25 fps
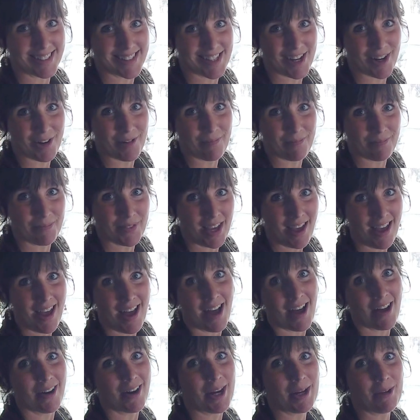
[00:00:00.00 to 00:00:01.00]
So,
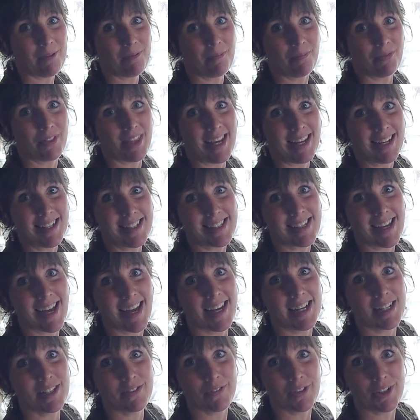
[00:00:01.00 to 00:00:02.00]
all right, thanks
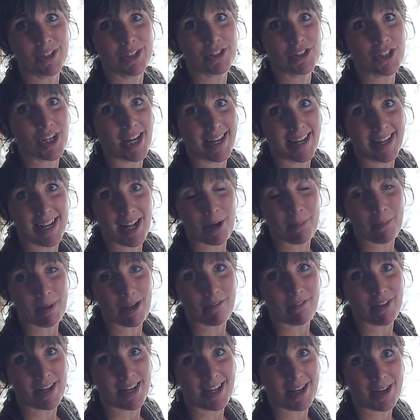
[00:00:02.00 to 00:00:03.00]
guys for checking out
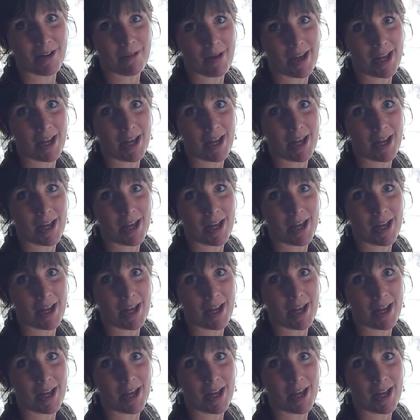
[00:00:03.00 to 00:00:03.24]
my video.